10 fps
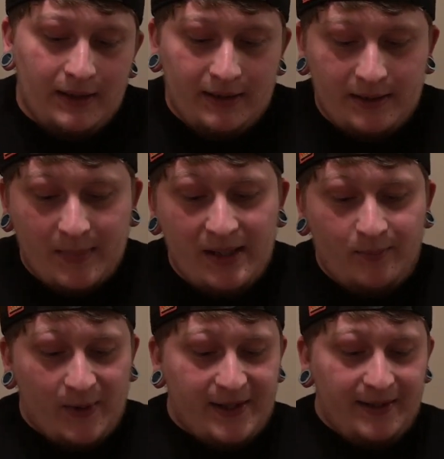The main
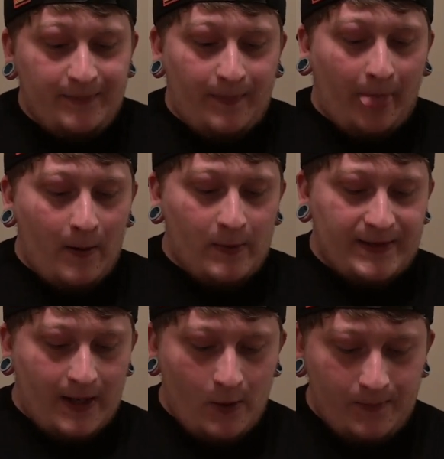bricking
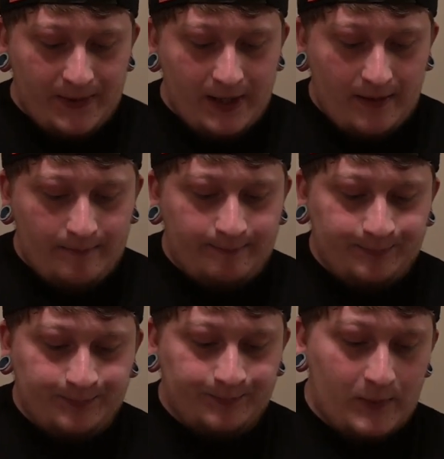was I opened up
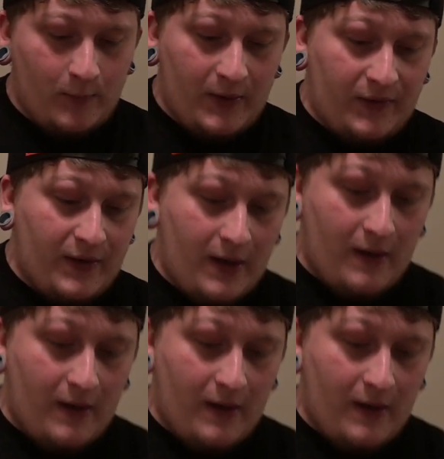with